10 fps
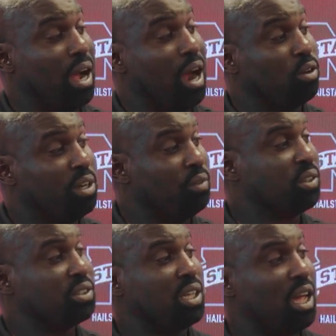Our
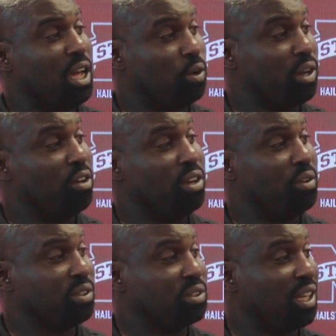defensive line or their
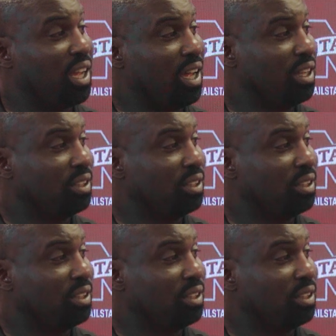defensive line?